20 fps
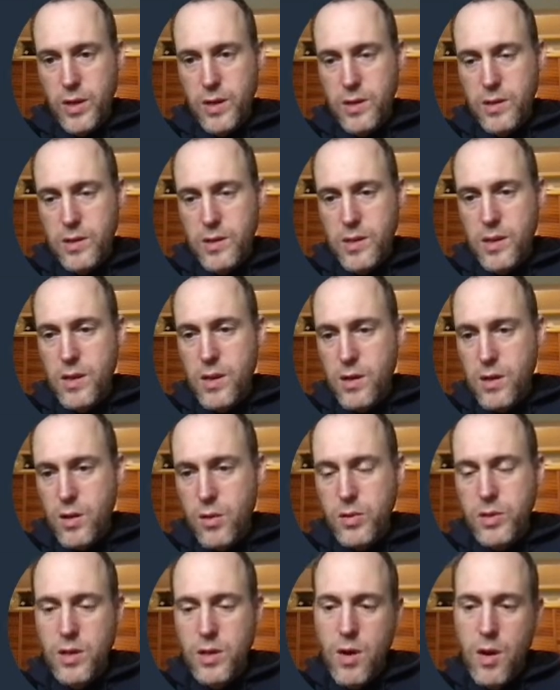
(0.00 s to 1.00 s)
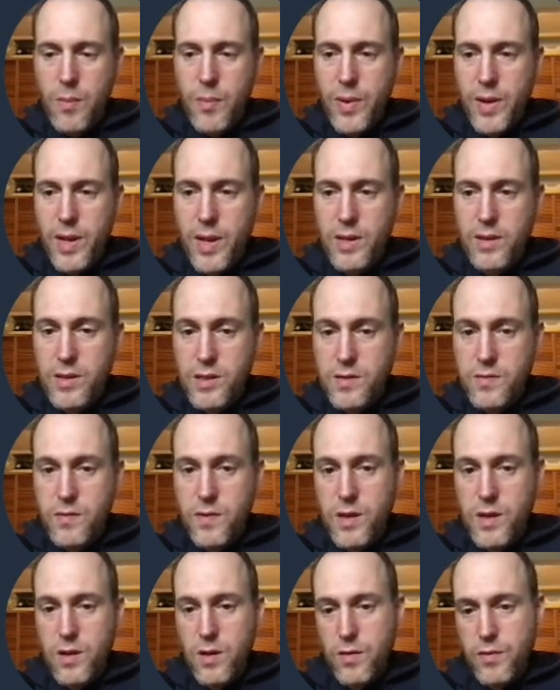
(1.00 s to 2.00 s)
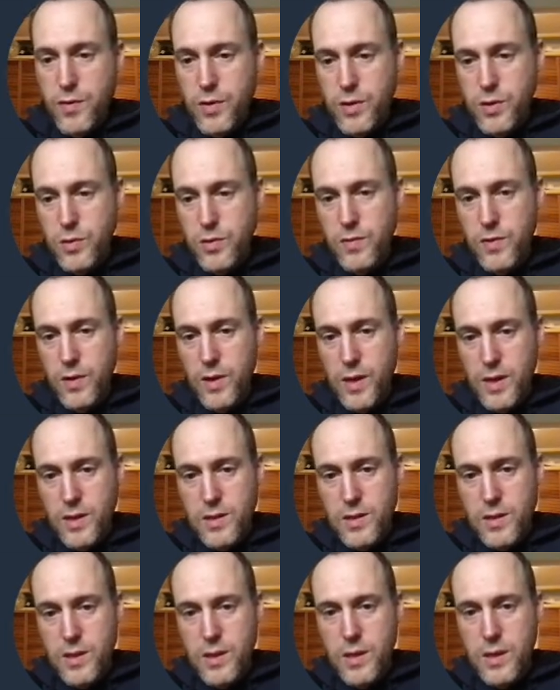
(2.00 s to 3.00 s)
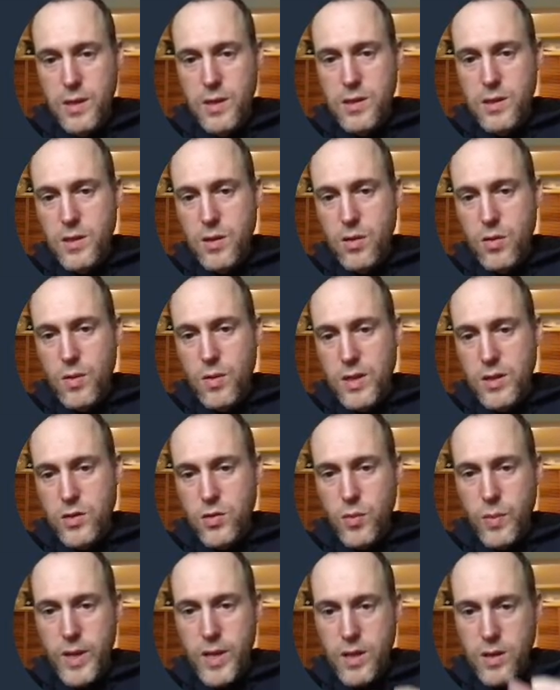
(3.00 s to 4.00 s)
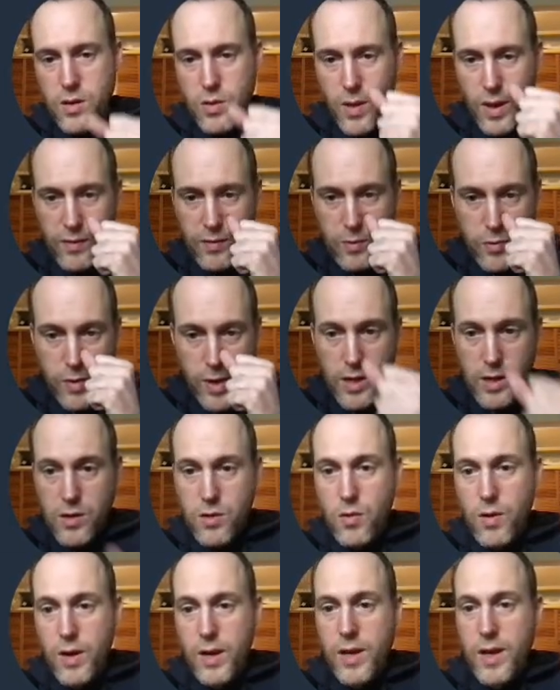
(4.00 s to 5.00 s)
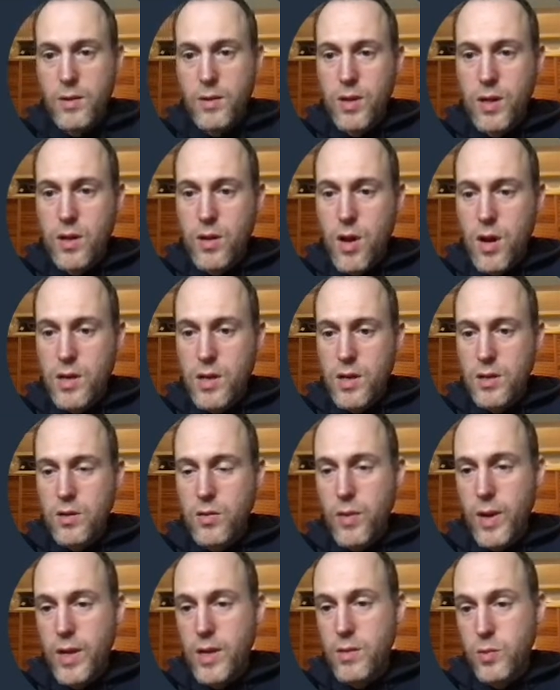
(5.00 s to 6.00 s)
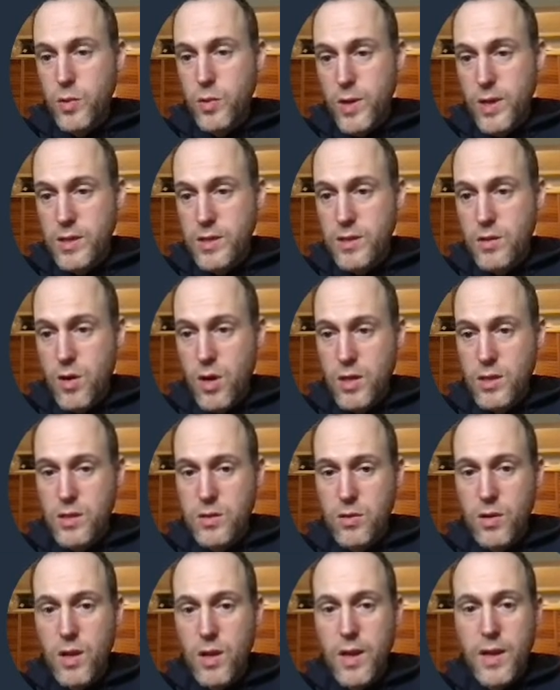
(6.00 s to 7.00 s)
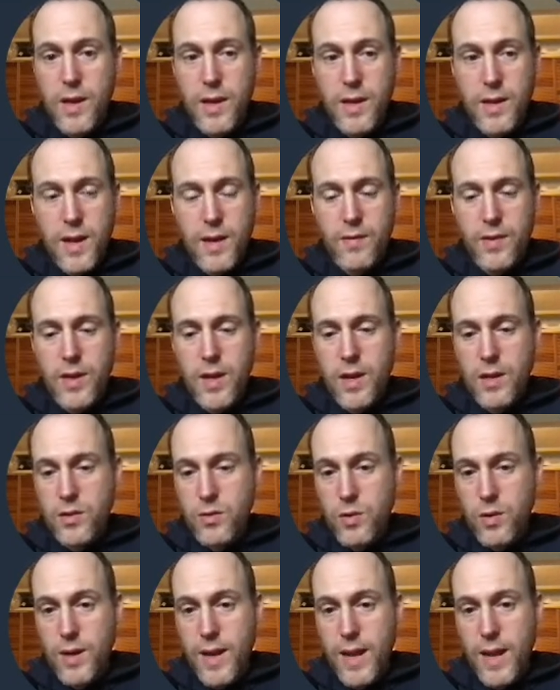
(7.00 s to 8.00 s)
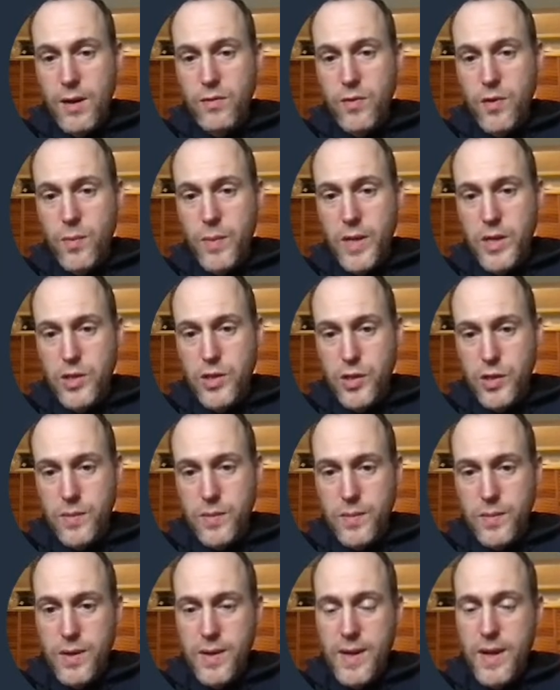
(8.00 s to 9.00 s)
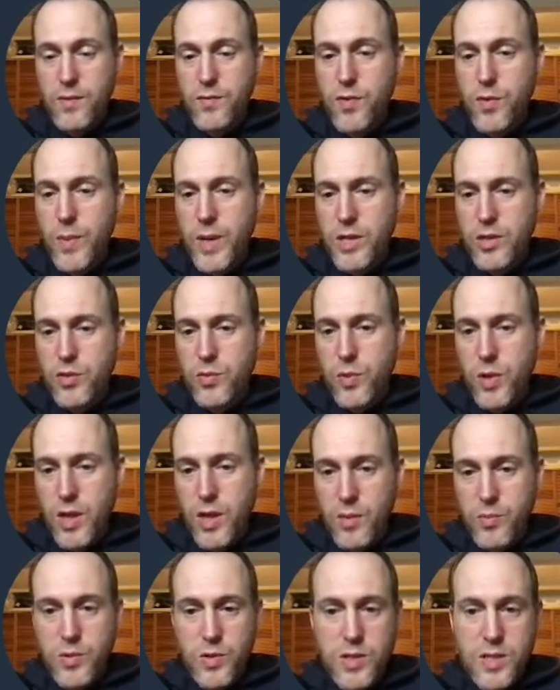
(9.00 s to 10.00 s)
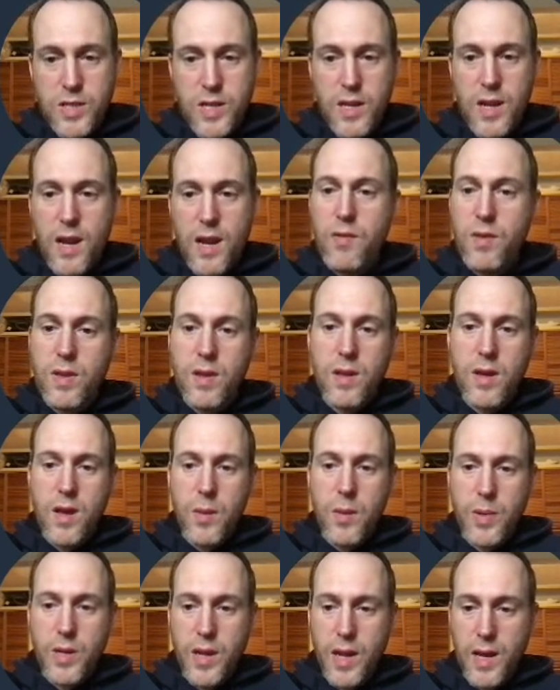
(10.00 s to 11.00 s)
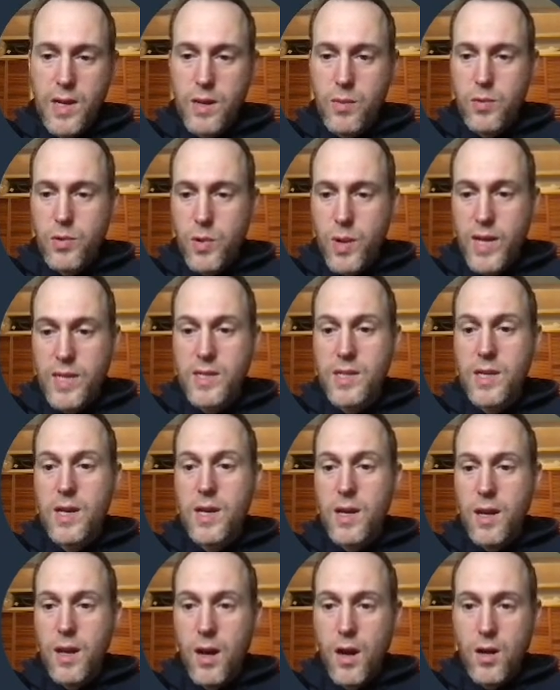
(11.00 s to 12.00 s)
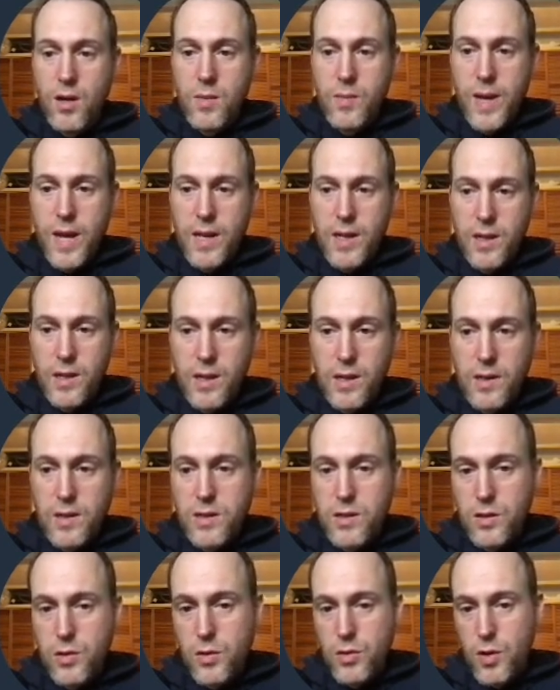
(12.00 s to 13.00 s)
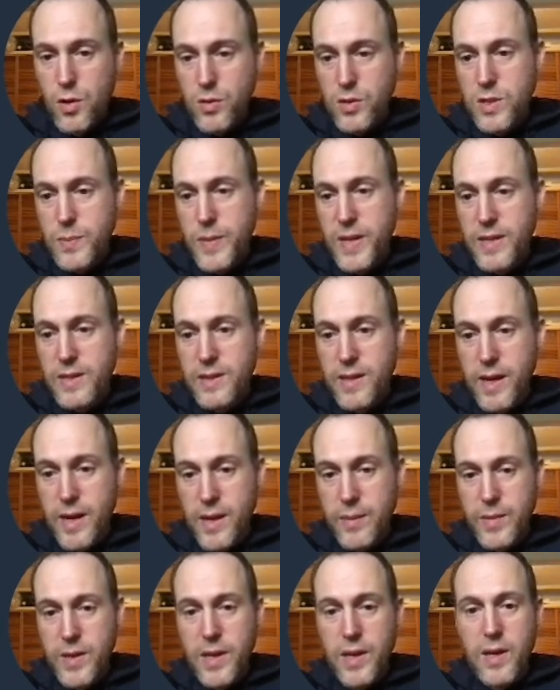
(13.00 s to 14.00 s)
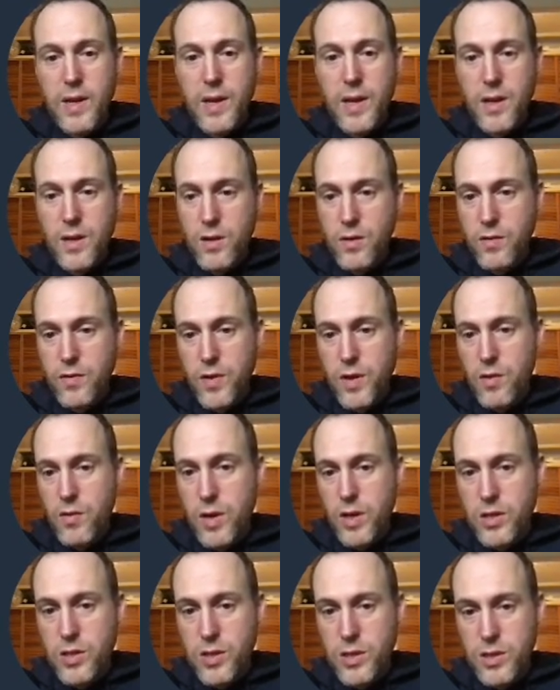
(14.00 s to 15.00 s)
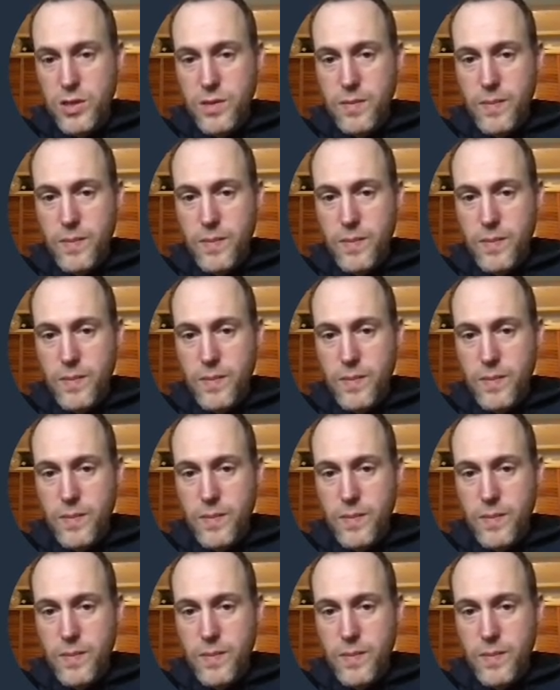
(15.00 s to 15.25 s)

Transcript: See the notes accompanying this video for useful links. So, assuming you have created your account and logged into AWS console, navigate to CloudFormation. CloudFormation will help you set everything up in AWS automatically so you don't spend time in configurations.